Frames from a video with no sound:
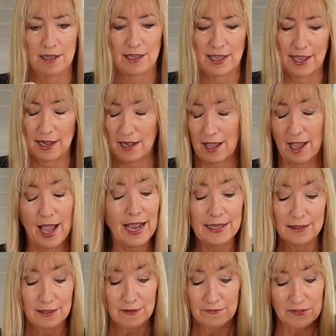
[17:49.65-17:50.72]
and I
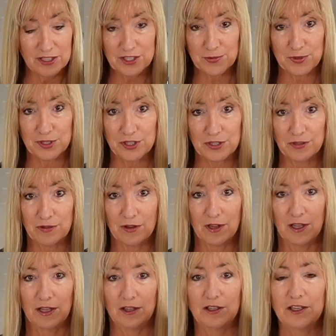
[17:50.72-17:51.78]
love this one too.
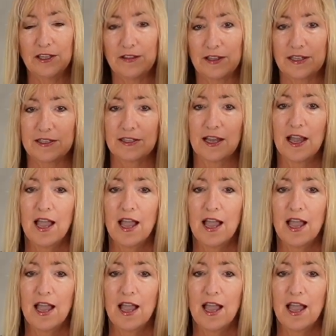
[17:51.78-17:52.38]
Look at this.